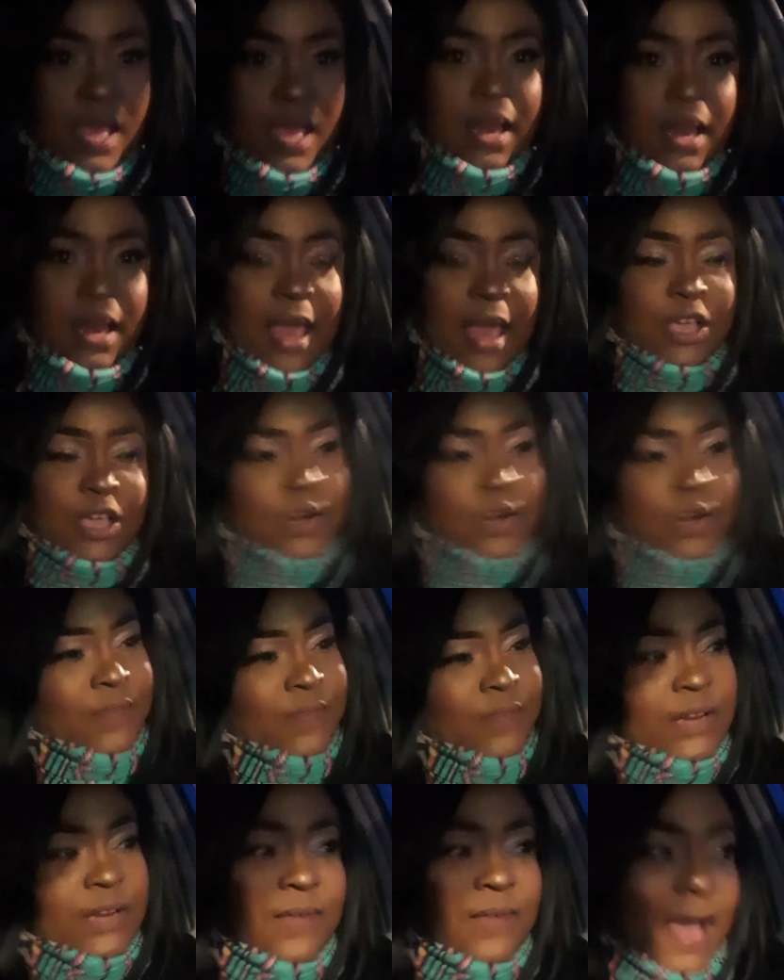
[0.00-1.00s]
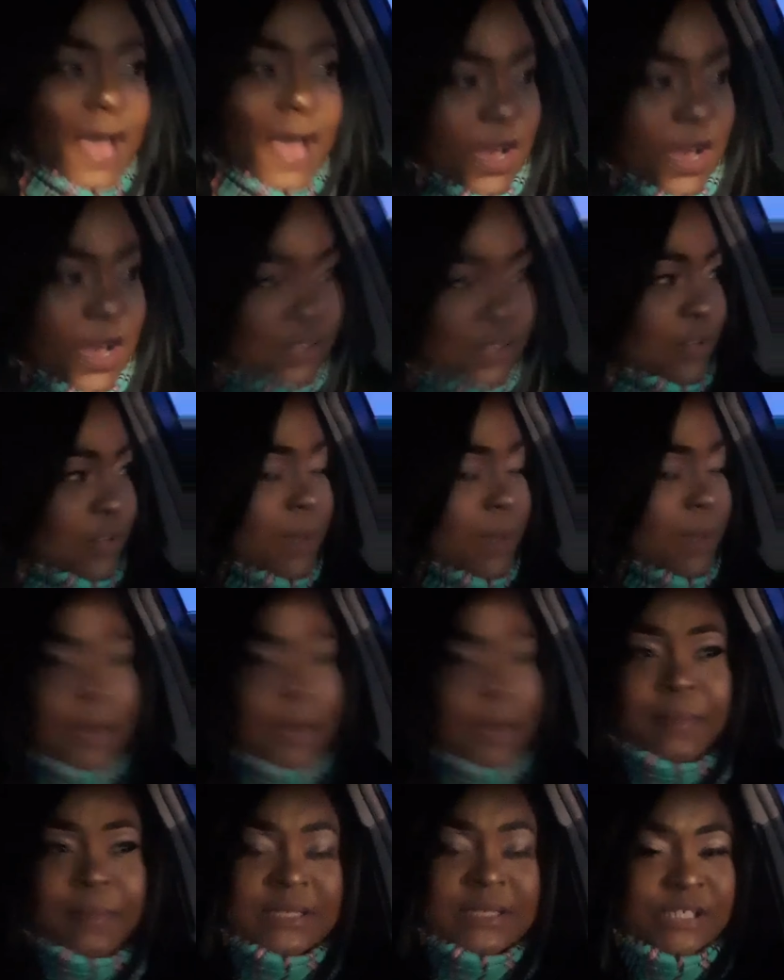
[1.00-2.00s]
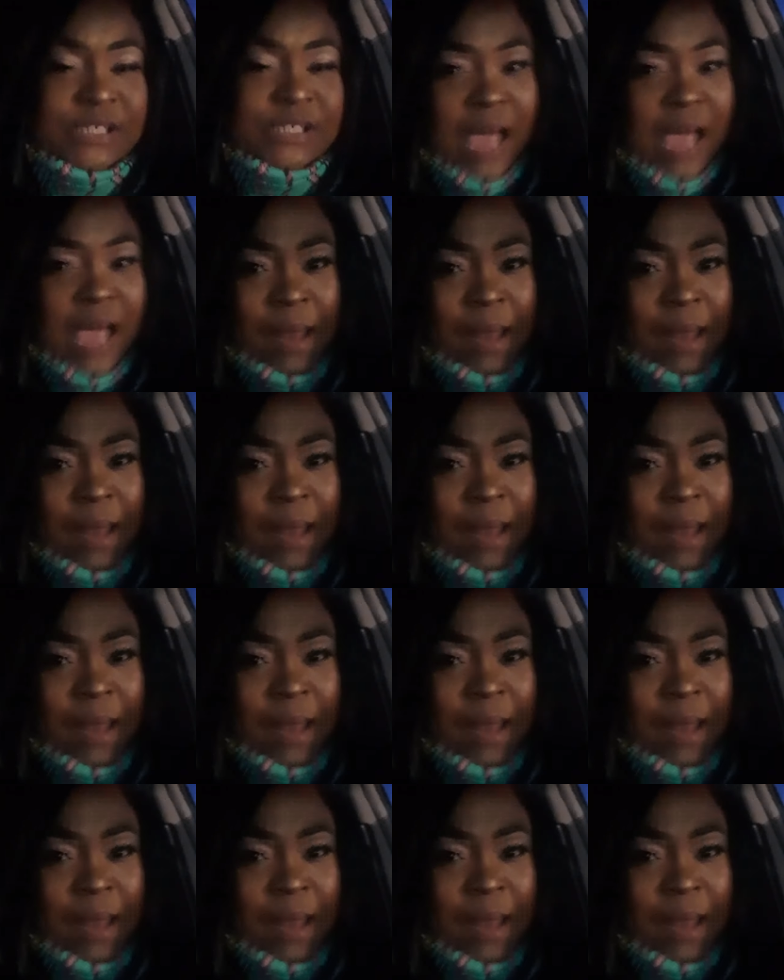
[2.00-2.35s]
Like, you don't have to leave the house, you don't have to wait in a busy shop,